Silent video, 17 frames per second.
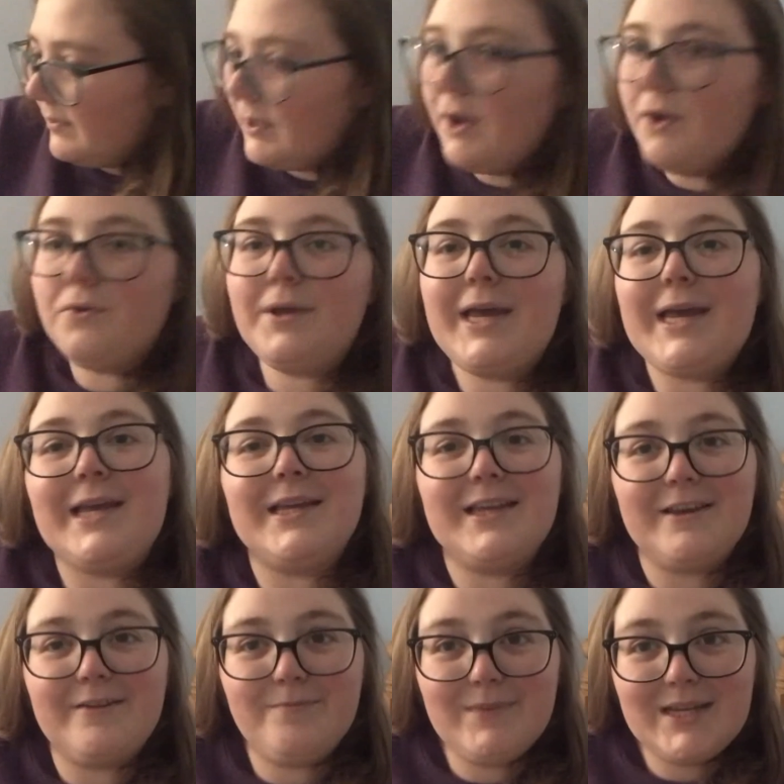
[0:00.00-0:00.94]
Okay,
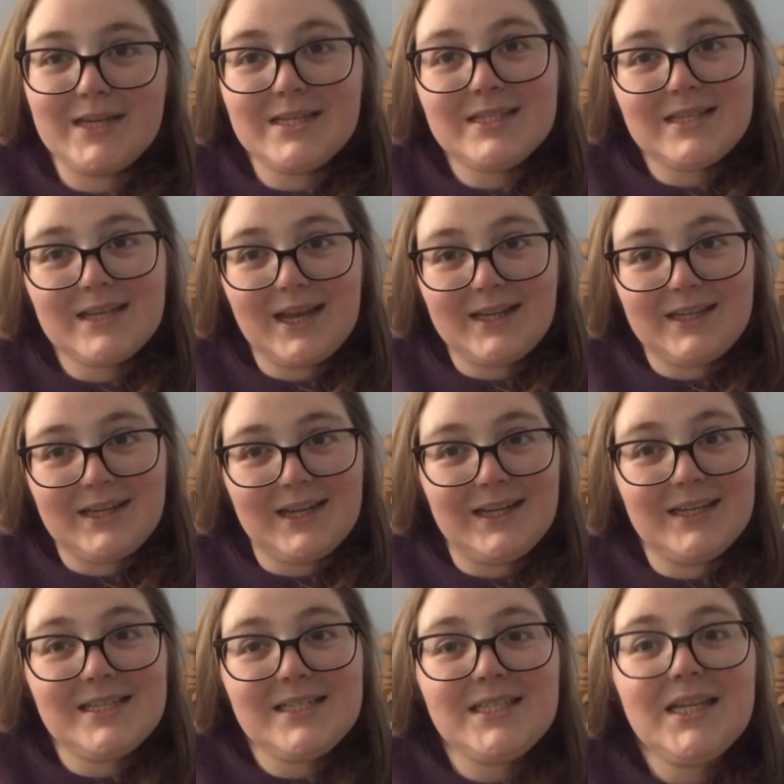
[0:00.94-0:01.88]
give me a
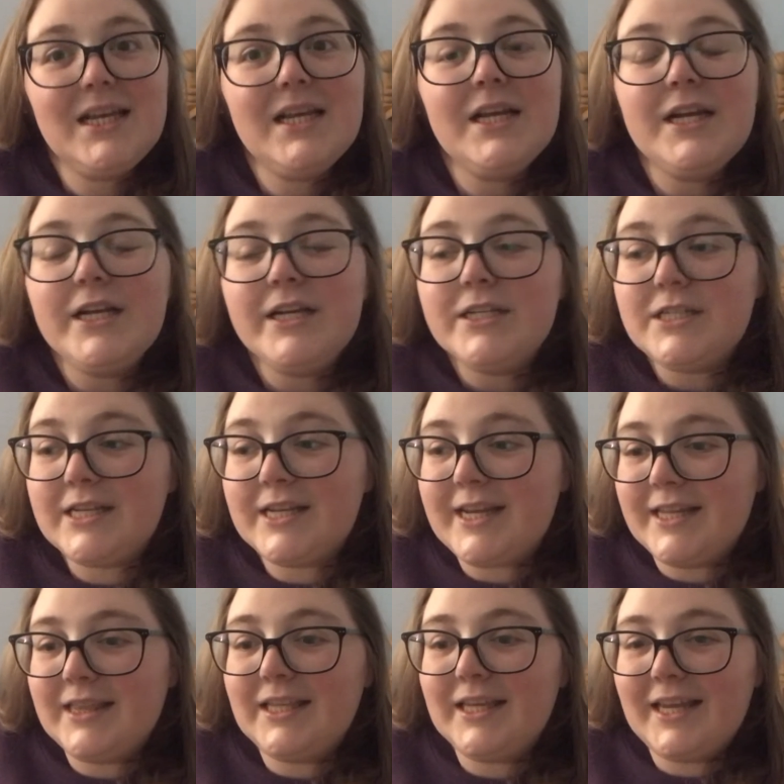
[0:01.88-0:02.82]
second to
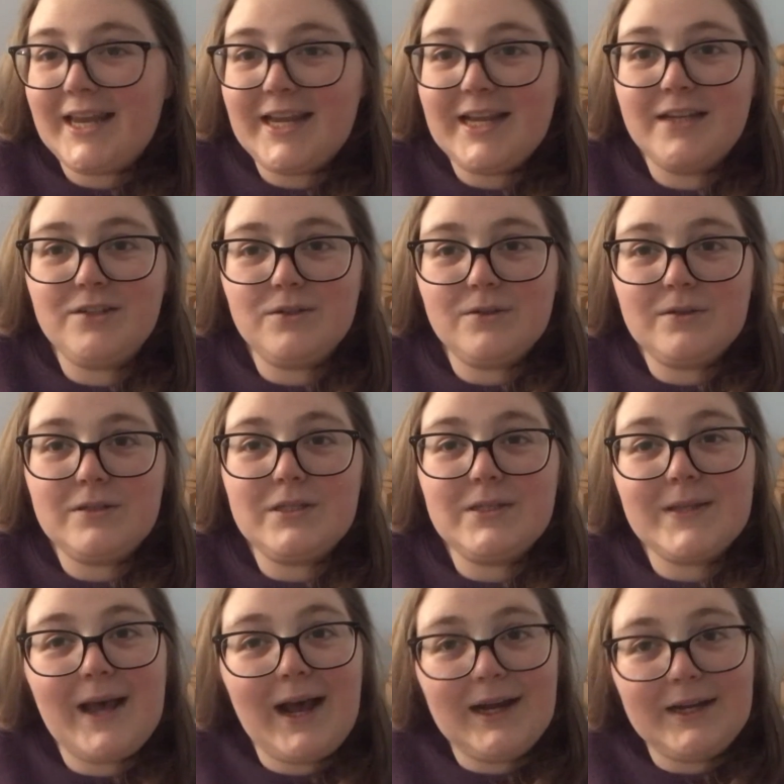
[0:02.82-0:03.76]
get the
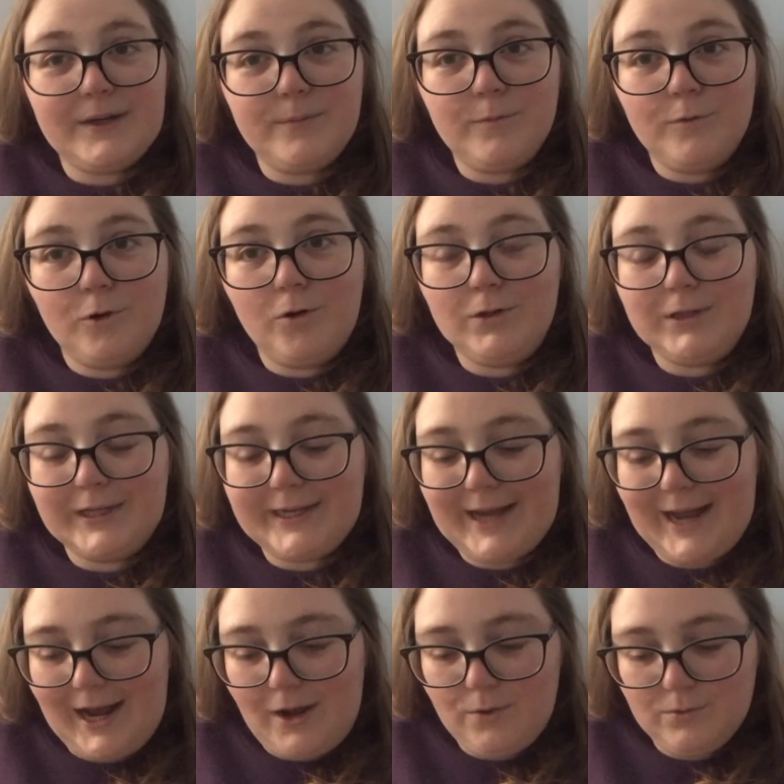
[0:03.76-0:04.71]
candles that I am rolling
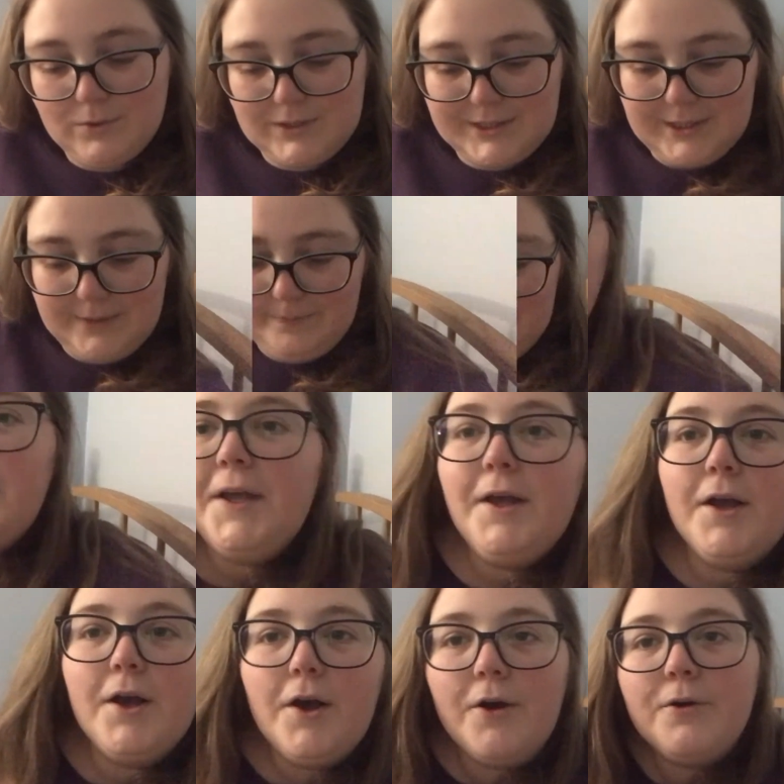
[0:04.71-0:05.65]
out.
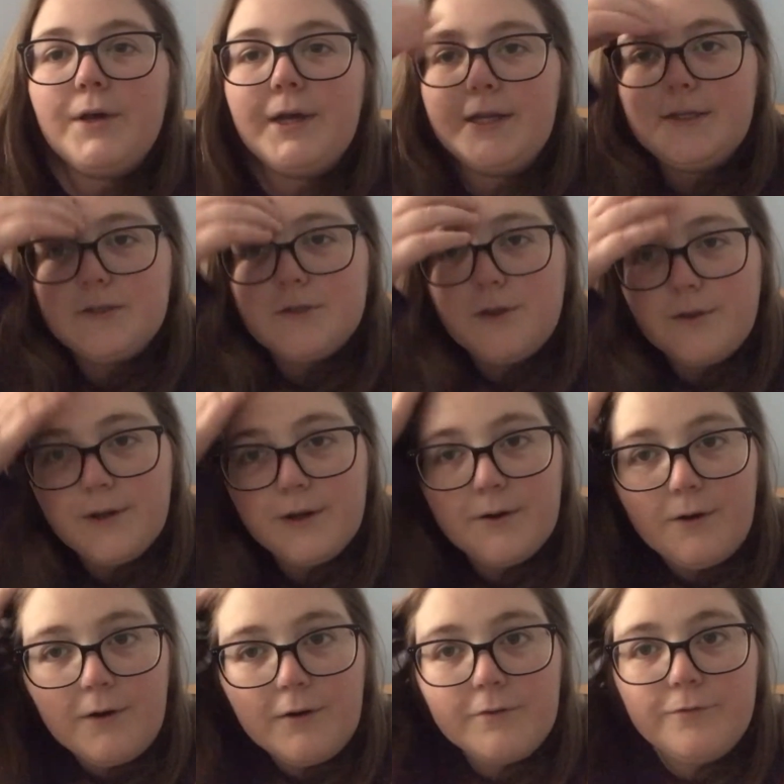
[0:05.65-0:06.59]
Okay, so there
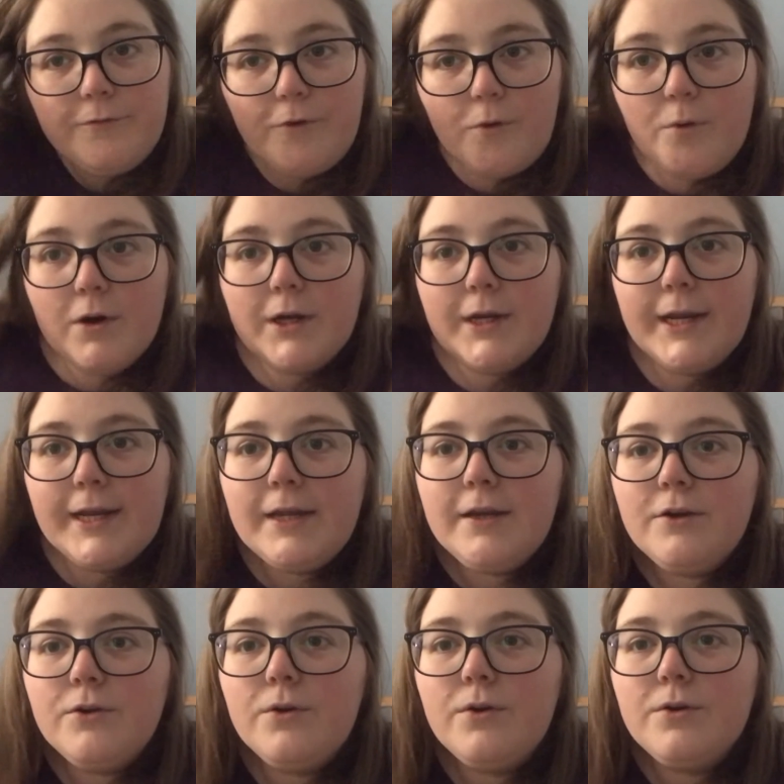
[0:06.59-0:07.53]
are four
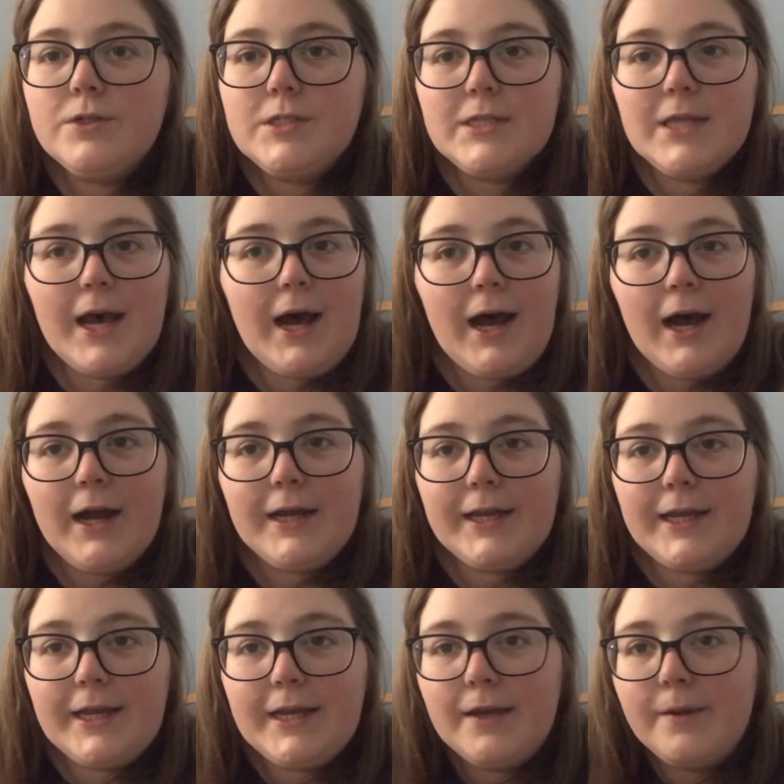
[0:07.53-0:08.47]
candles that I
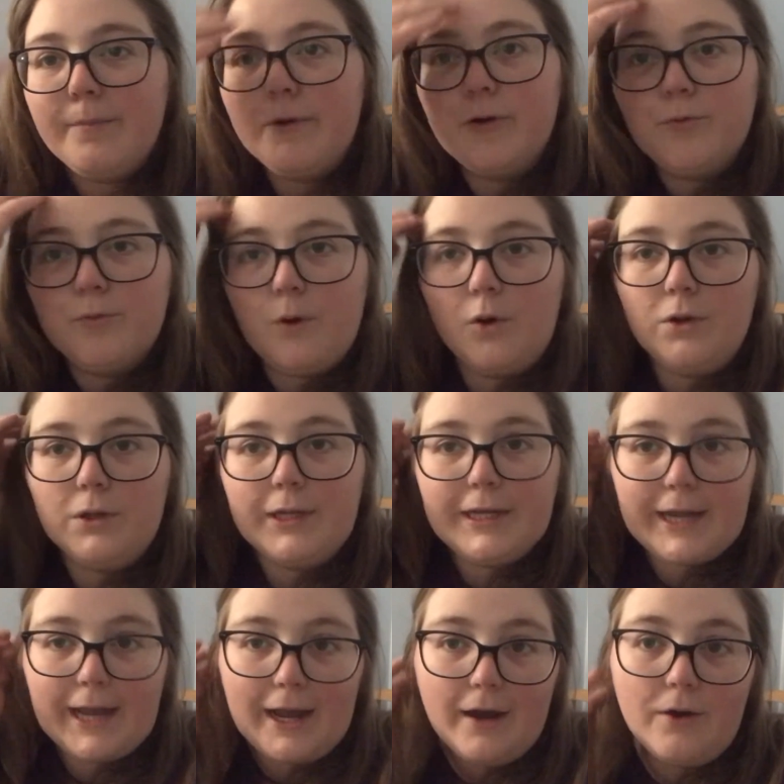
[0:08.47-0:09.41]
am
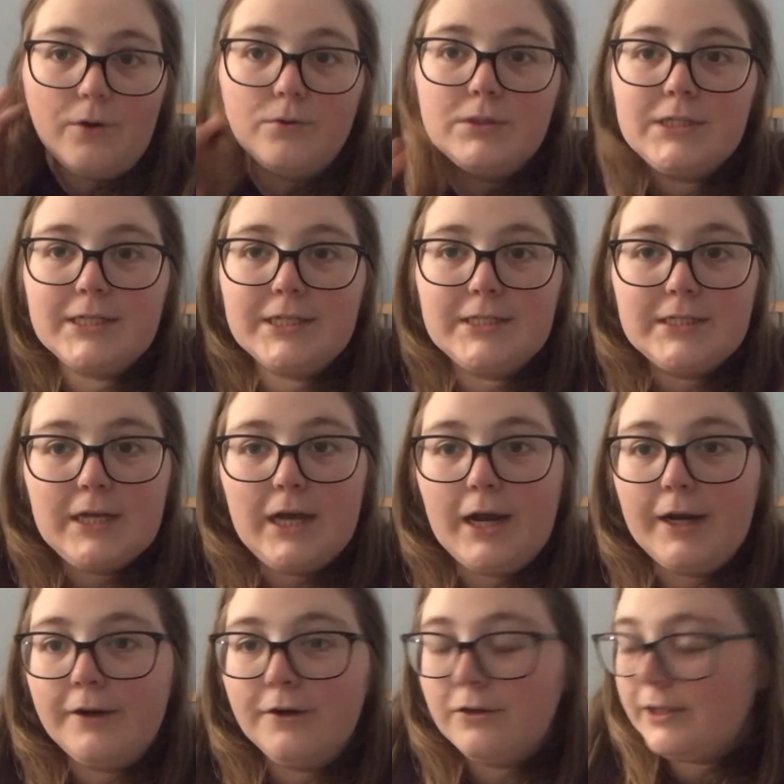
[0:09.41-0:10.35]
rolling out
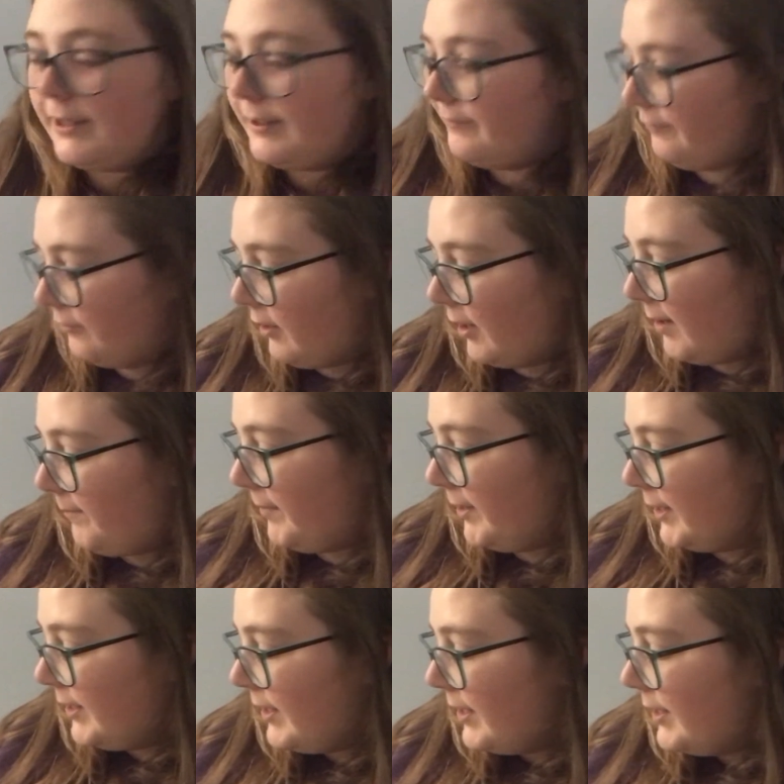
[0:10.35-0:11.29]
entirely from
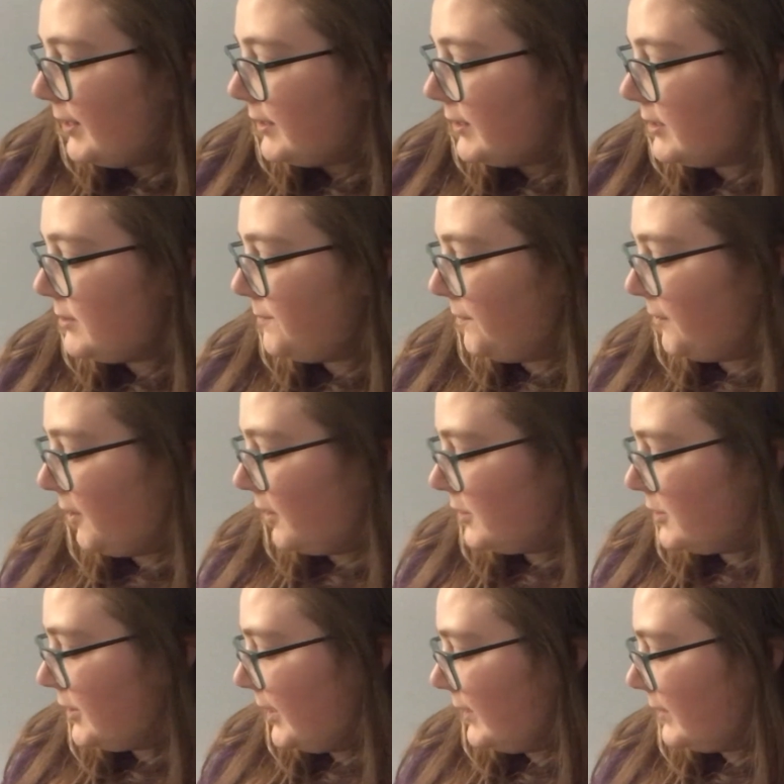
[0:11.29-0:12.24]
this
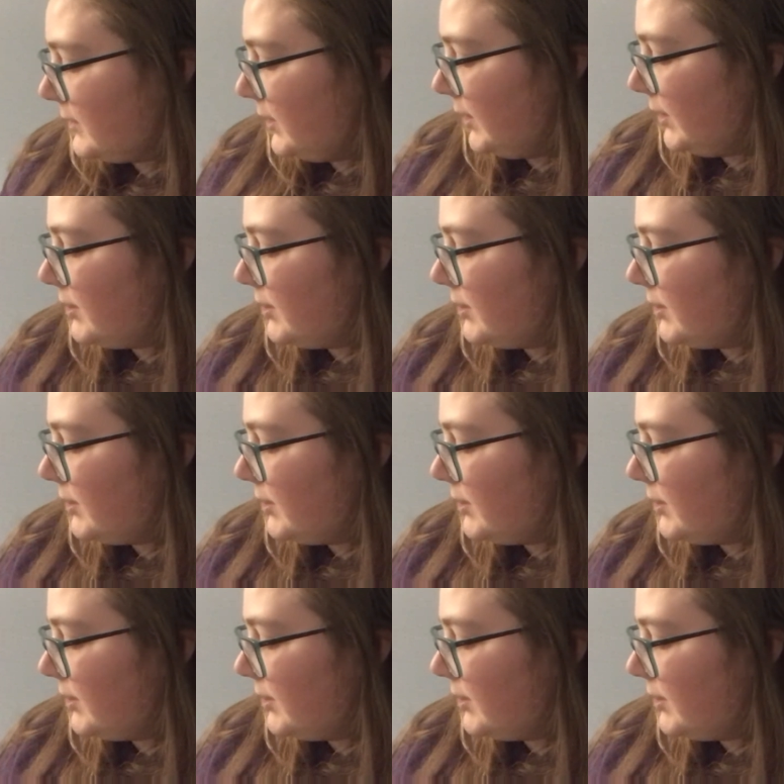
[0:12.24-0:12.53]
project.